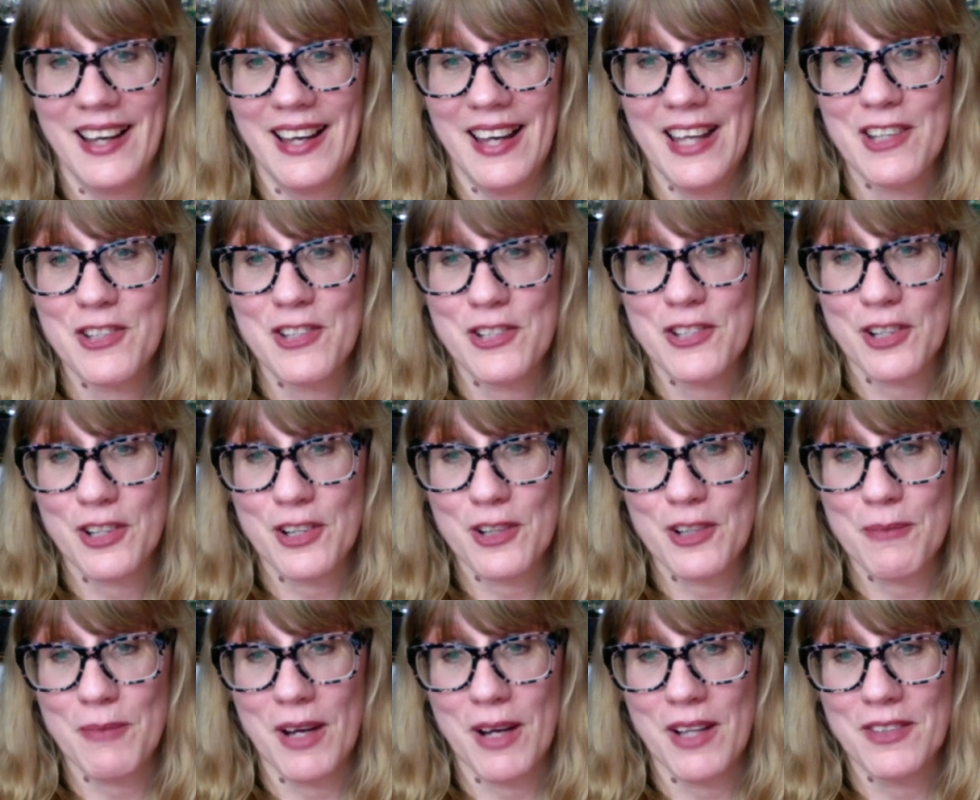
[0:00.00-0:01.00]
and
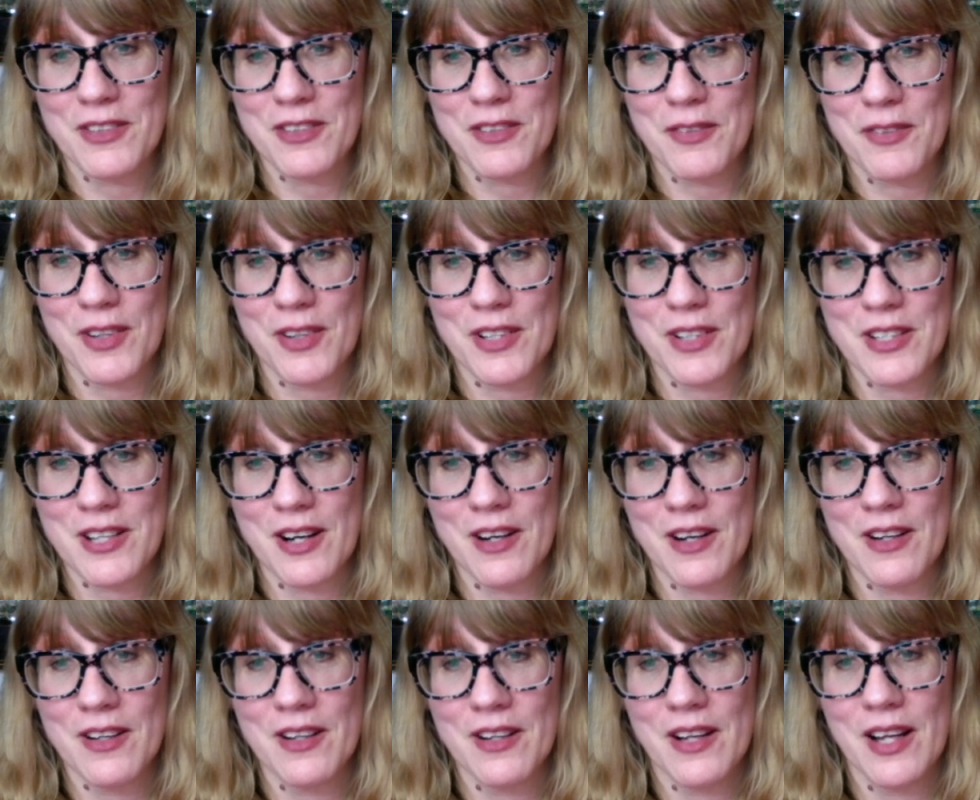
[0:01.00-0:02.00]
sugared musk for a
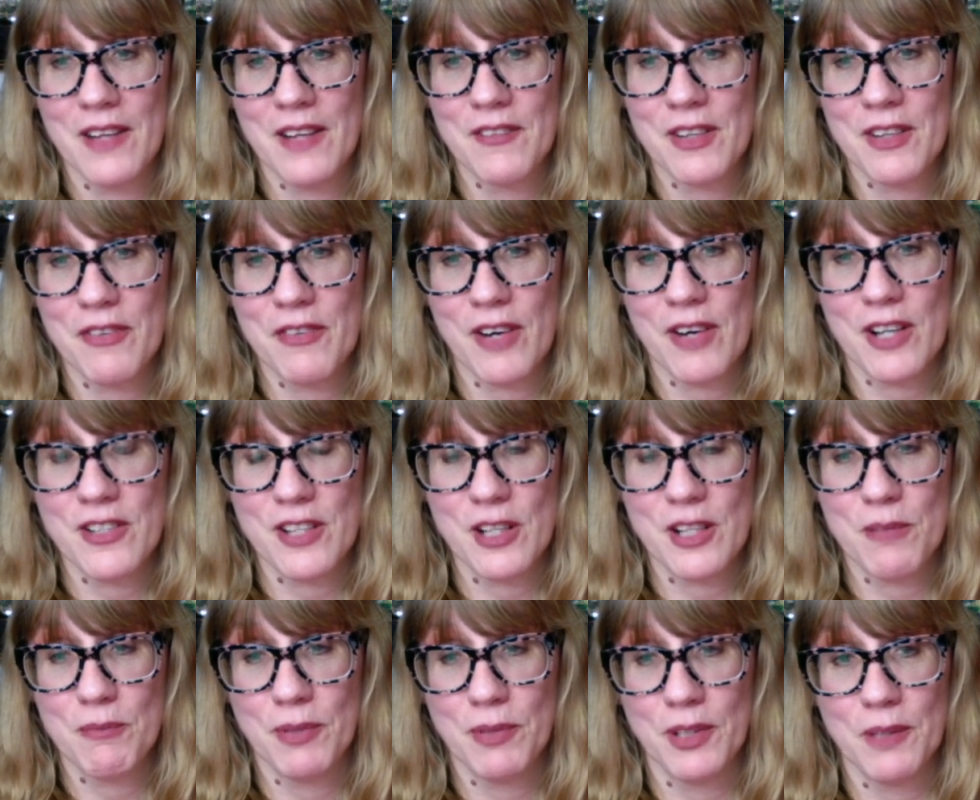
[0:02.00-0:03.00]
tart and
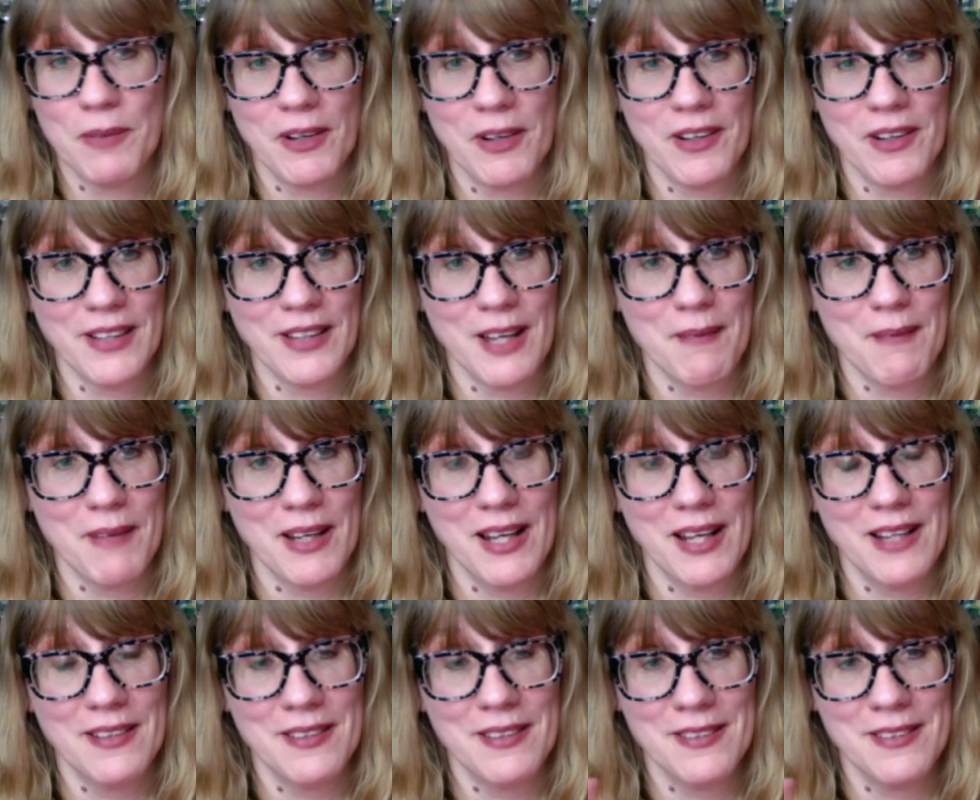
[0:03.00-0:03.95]
refreshing blueberry lemonade.